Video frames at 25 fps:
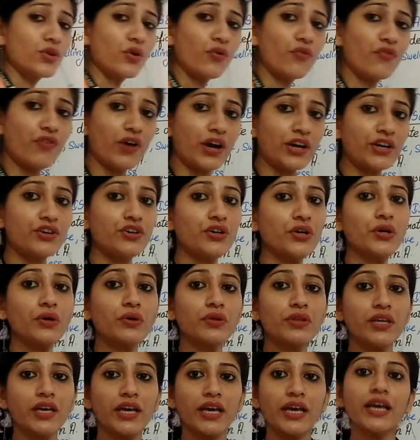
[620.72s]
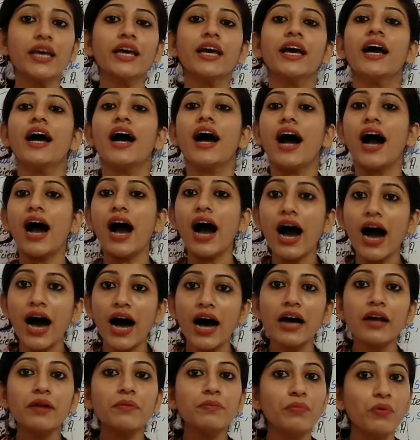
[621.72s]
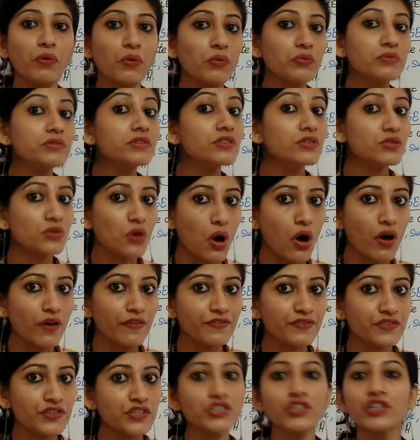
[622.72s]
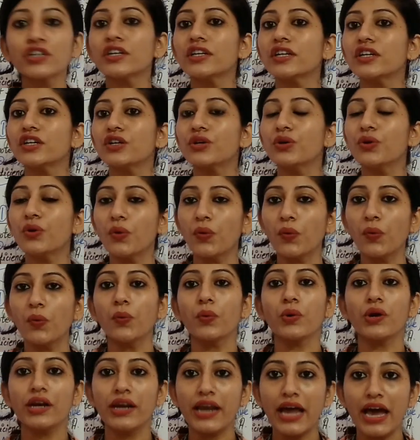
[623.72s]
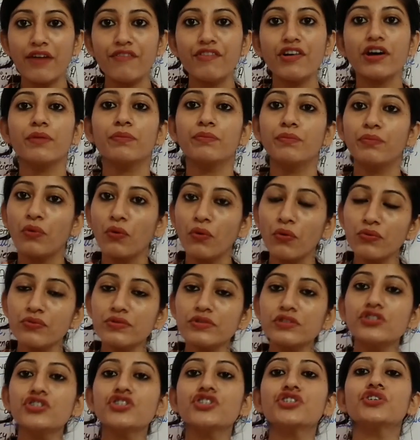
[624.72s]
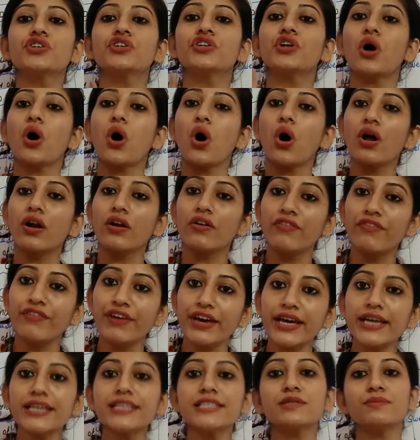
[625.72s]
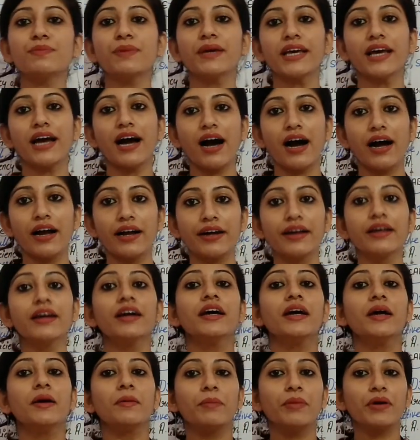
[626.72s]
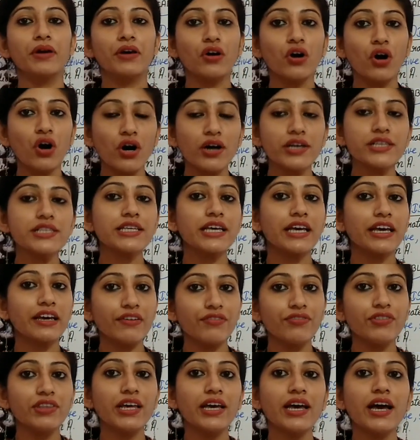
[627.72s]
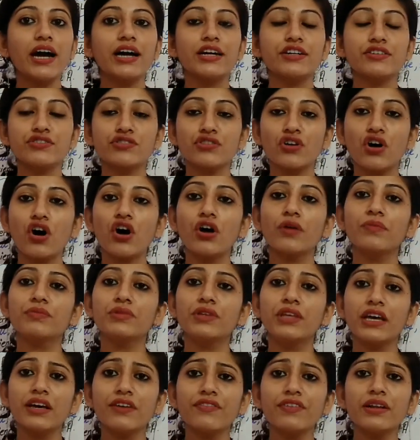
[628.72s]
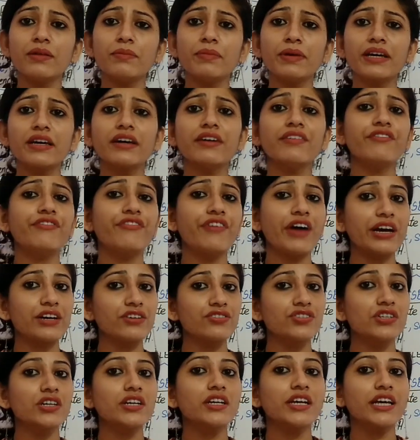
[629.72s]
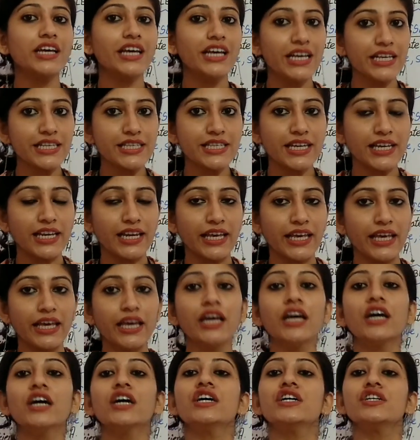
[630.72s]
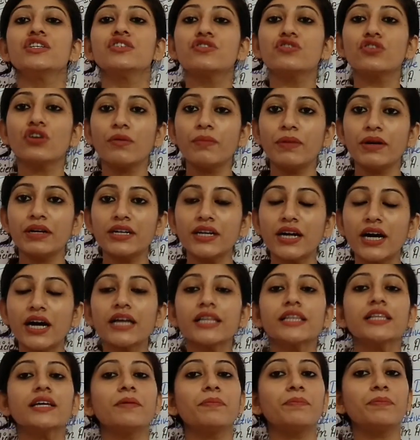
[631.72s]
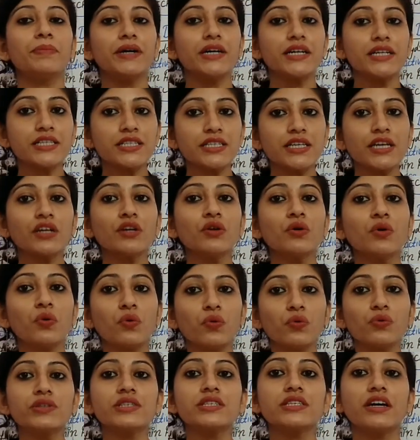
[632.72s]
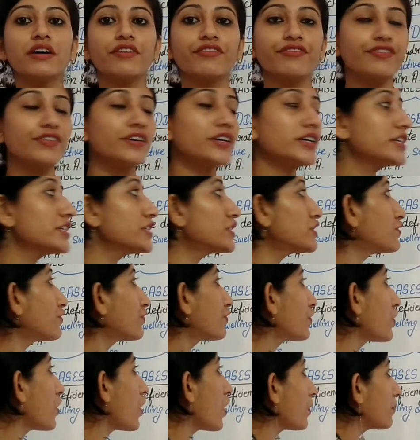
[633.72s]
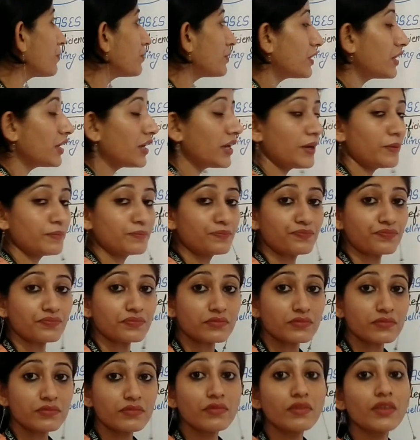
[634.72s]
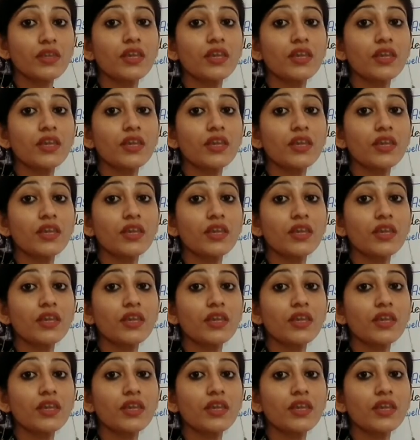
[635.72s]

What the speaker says: So what do you think? Are bones soft? No, never. Bones should always be hard, because if they are soft, they will become fractured easily. So beta, the person who suffers from the